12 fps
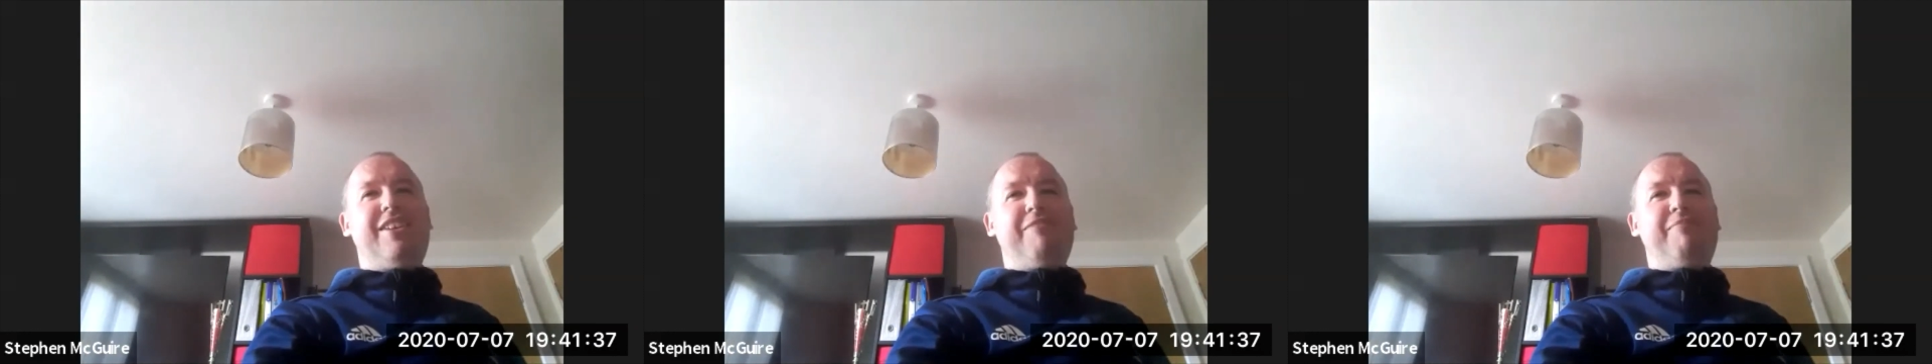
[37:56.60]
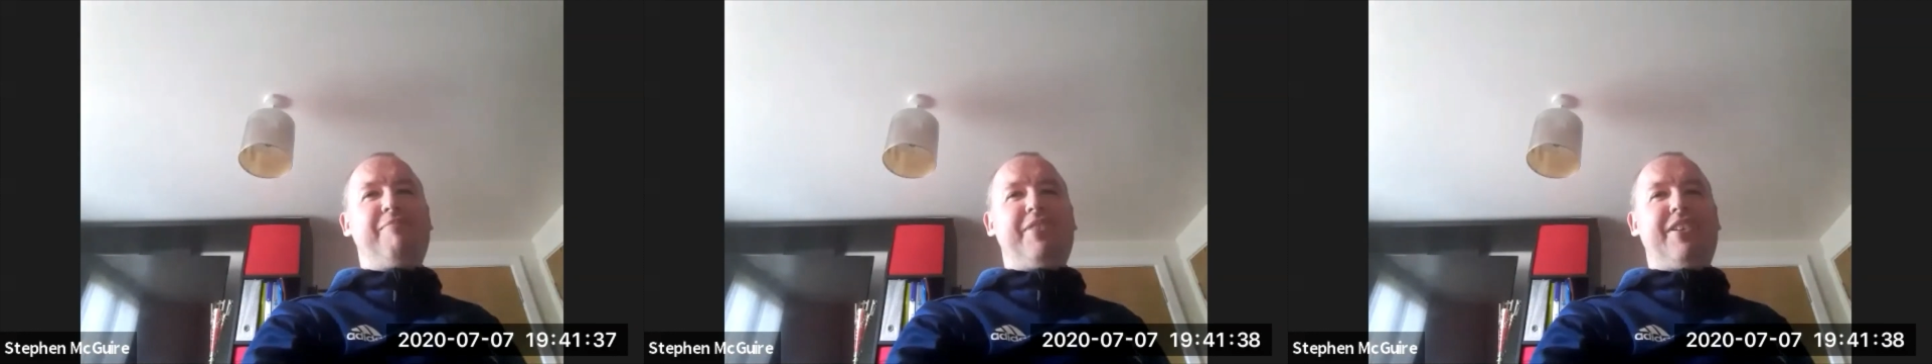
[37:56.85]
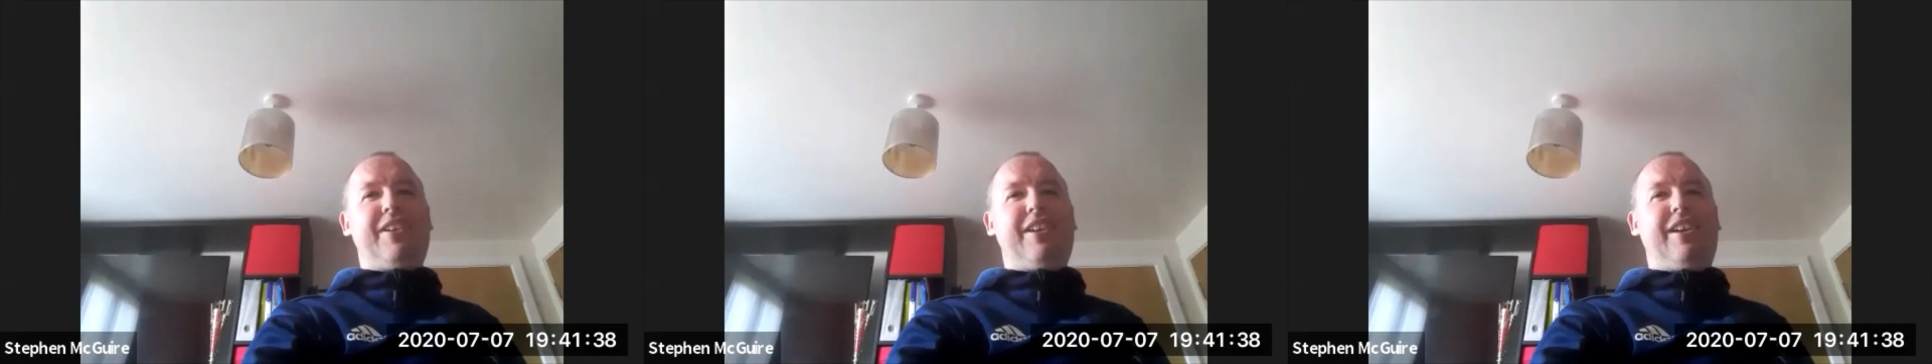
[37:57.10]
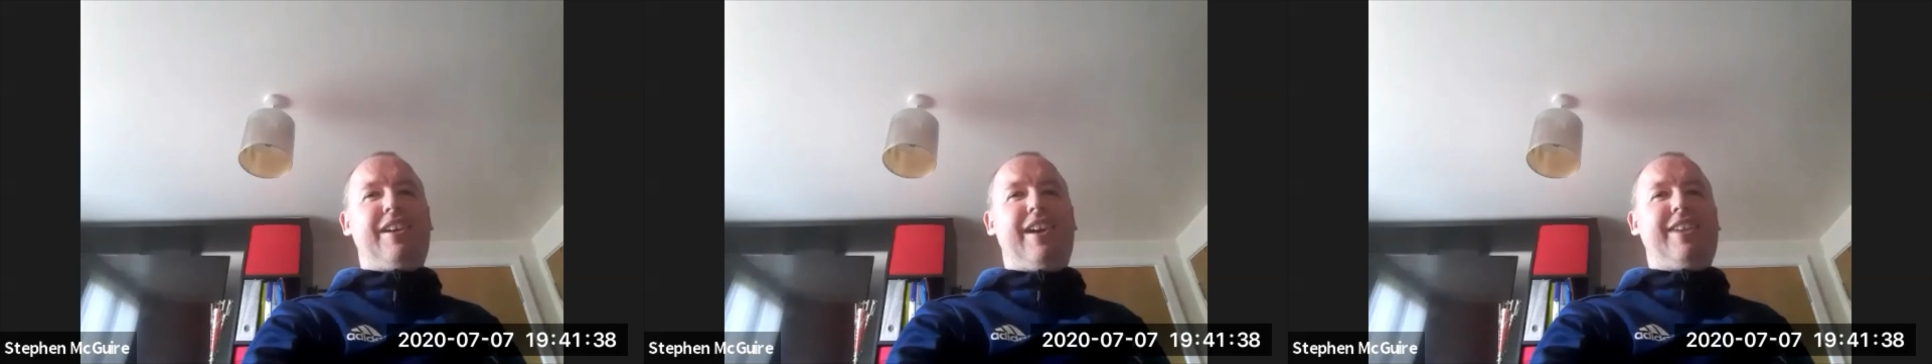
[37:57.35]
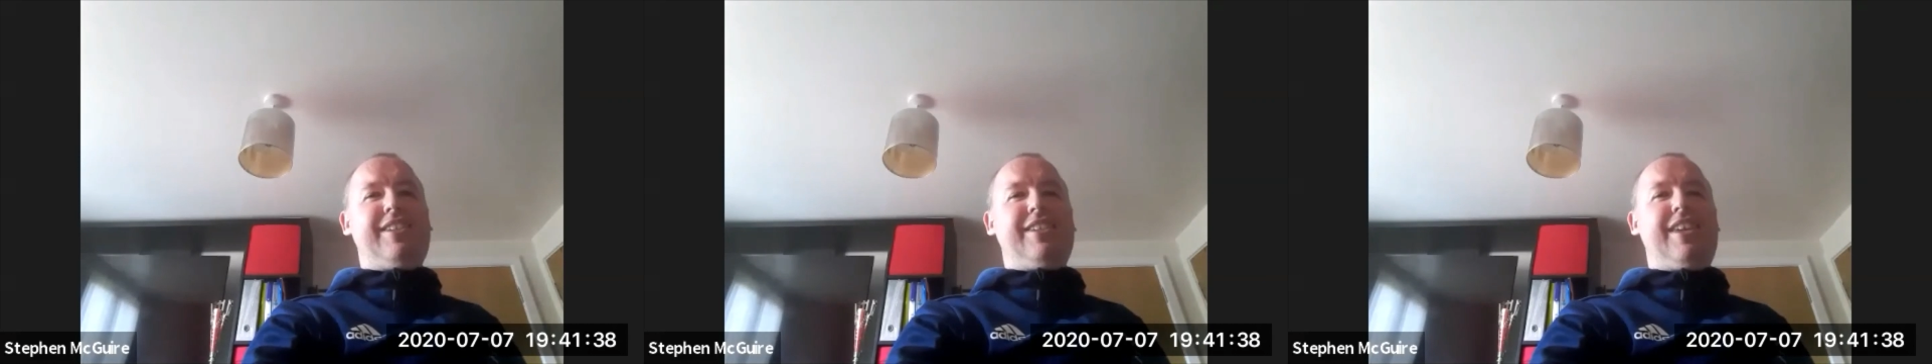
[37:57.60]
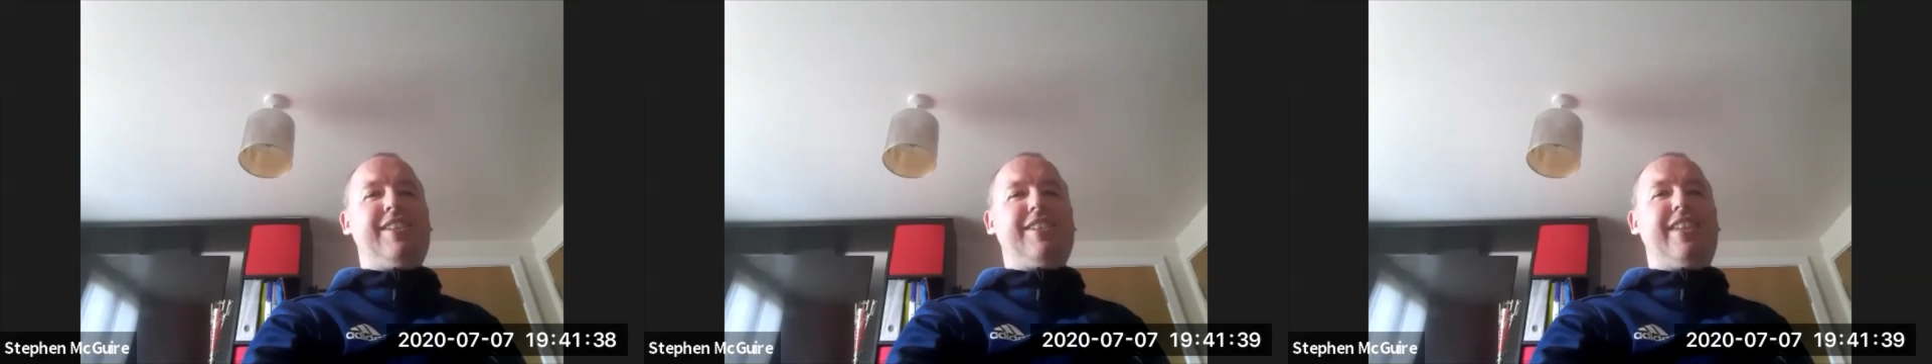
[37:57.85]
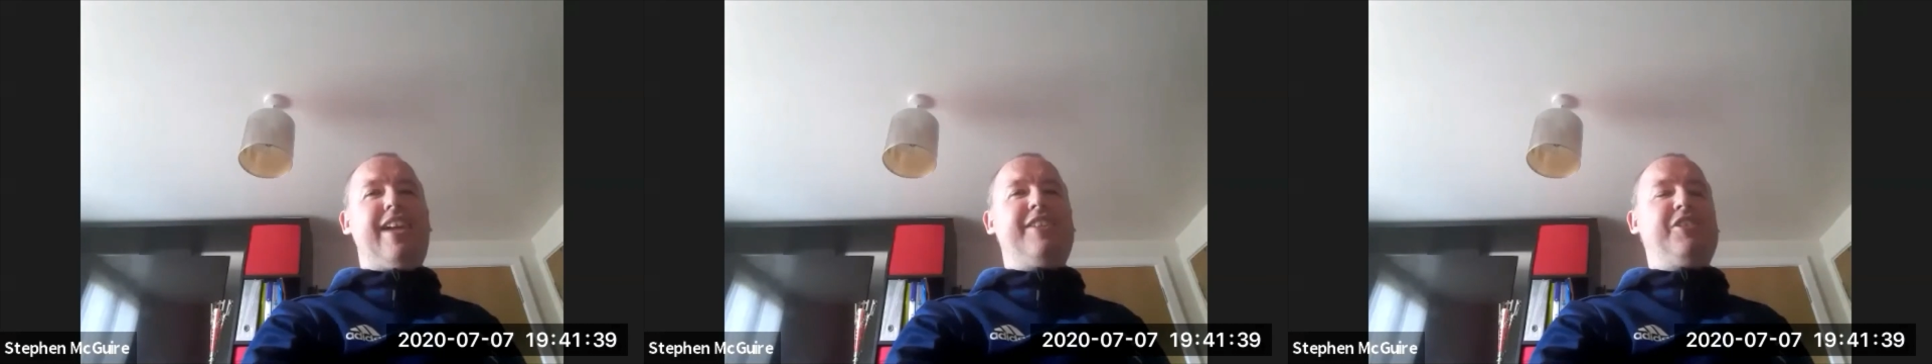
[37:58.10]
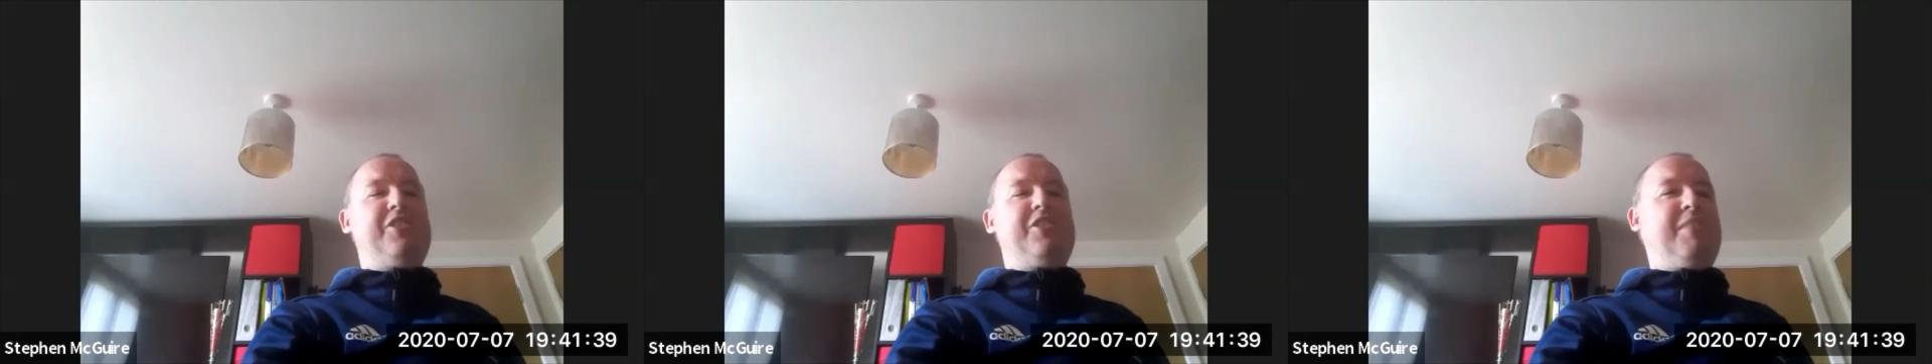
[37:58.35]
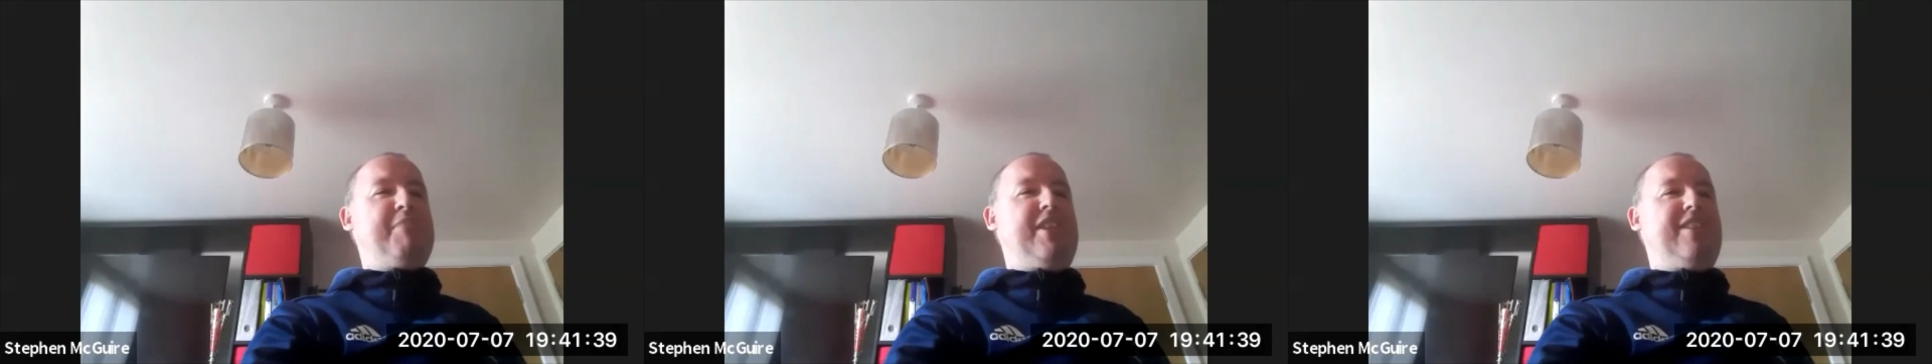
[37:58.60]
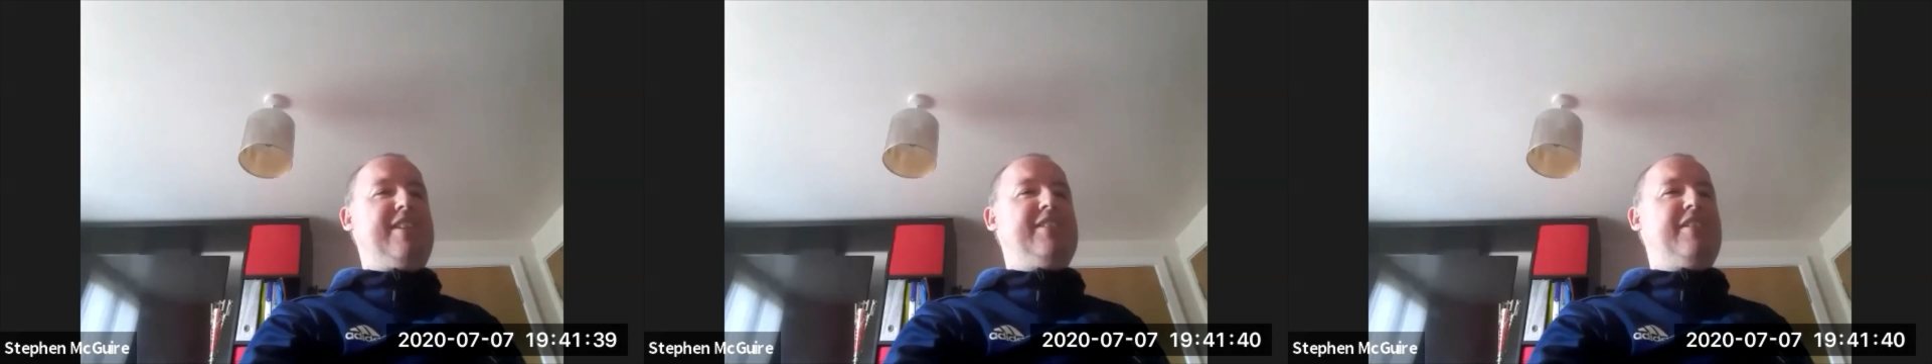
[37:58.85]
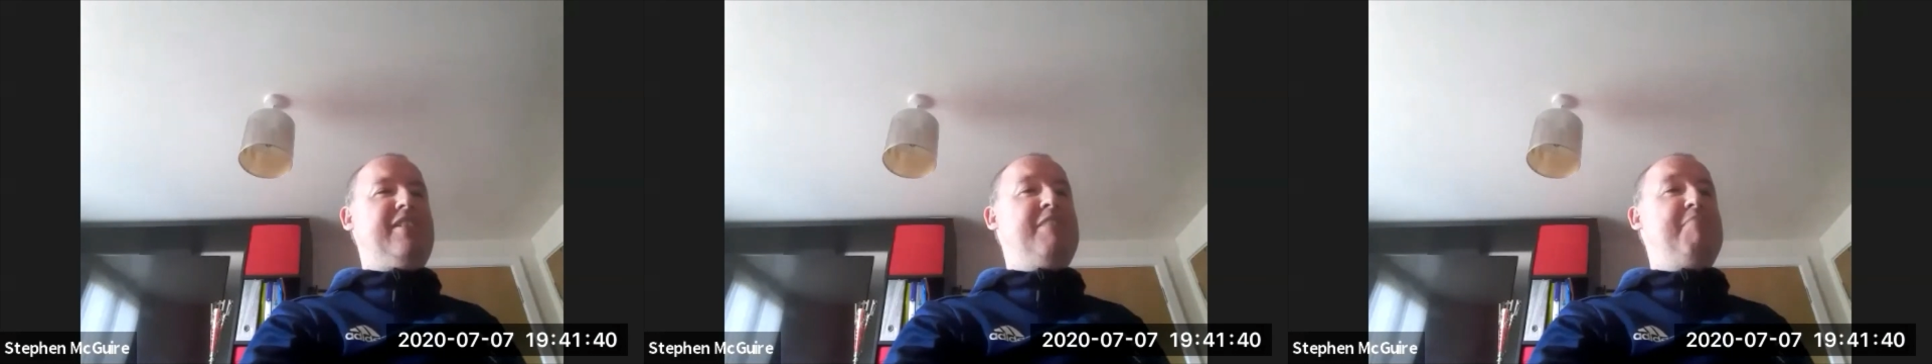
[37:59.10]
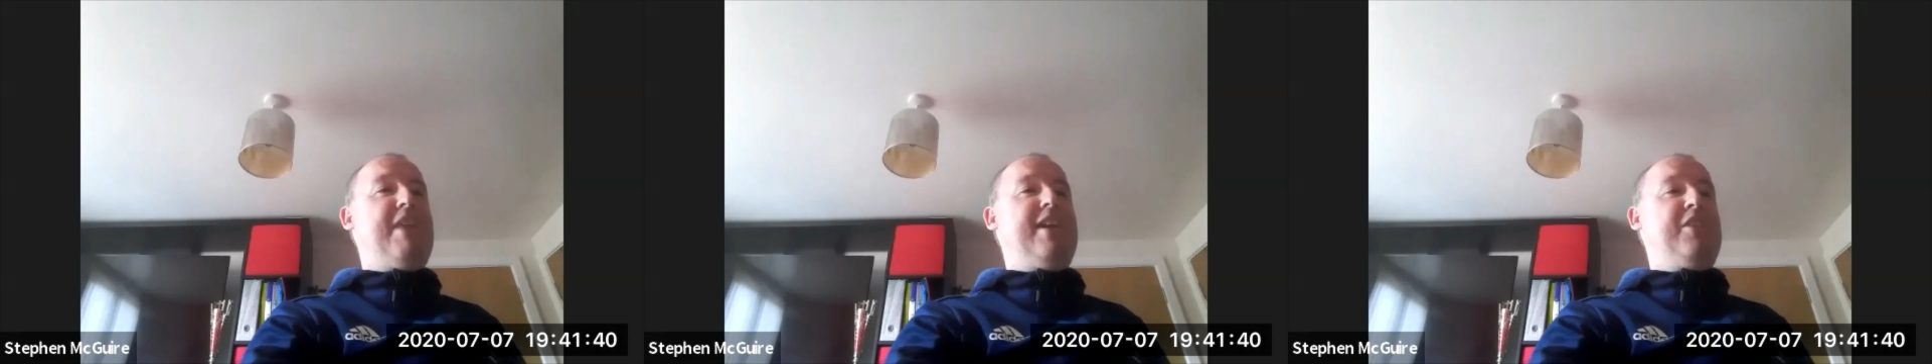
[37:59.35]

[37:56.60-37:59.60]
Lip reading: But as it stands, the minute they turn the bat,